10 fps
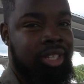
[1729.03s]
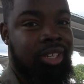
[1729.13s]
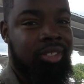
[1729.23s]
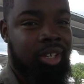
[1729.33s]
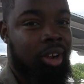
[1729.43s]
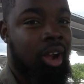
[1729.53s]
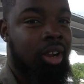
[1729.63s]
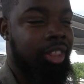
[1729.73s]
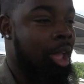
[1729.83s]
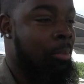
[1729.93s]
touch the
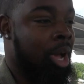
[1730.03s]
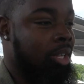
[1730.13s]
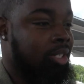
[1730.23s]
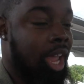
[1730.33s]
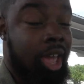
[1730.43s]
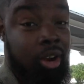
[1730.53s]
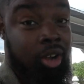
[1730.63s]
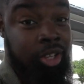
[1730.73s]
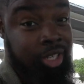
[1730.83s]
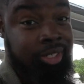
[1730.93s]
car that much at
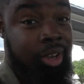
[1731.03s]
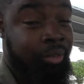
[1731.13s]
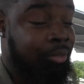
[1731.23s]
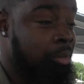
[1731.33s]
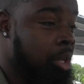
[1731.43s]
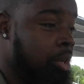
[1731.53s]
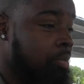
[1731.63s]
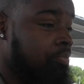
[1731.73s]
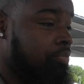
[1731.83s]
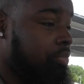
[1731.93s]
all yourself.
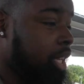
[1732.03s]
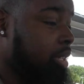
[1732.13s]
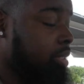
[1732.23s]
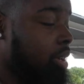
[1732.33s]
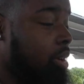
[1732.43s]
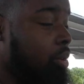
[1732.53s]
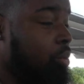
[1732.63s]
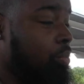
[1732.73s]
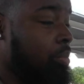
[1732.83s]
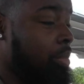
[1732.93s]
So
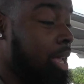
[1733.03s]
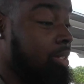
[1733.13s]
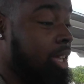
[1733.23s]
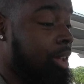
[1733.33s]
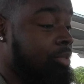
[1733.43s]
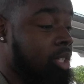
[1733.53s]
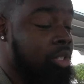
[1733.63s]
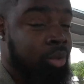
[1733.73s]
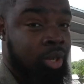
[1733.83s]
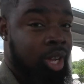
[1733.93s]
basically, if you're
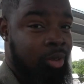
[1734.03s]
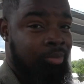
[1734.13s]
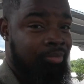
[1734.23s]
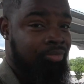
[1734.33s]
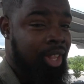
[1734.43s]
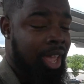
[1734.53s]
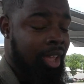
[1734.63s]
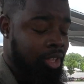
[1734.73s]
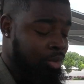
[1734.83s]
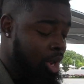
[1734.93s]
too low
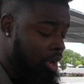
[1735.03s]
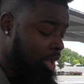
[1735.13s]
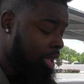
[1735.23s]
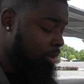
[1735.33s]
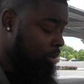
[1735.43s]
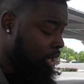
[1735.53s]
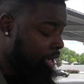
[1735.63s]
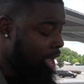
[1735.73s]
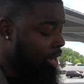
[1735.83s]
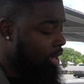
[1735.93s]
and you
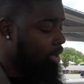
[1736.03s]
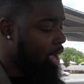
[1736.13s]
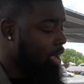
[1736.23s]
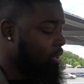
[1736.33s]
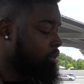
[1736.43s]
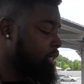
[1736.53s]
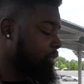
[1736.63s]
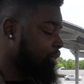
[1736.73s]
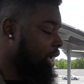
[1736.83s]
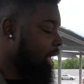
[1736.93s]
look at it and you
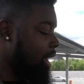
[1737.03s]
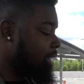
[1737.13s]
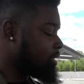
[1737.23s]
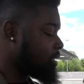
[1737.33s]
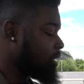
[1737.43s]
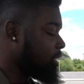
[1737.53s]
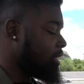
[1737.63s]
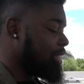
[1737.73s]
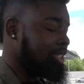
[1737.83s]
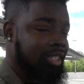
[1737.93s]
just realize
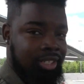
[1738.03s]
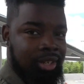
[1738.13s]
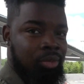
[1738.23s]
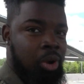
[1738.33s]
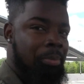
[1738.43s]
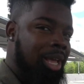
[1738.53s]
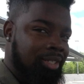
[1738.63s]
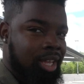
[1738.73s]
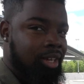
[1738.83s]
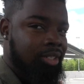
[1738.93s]
this isn't what my
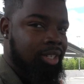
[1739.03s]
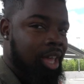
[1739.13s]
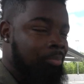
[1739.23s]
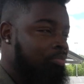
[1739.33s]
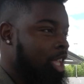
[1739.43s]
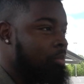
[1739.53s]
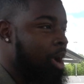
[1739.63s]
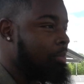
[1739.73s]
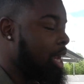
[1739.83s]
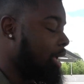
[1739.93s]
settings at,
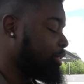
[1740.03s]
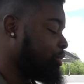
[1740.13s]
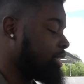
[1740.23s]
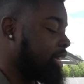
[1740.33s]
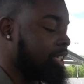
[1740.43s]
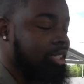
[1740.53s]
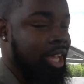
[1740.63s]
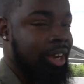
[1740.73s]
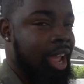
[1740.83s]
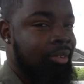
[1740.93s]
probably like 3 seconds
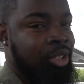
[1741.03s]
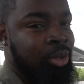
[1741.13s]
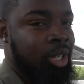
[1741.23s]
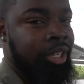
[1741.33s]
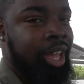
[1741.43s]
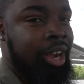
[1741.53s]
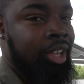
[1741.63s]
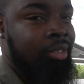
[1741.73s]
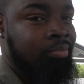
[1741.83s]
later after you look at it,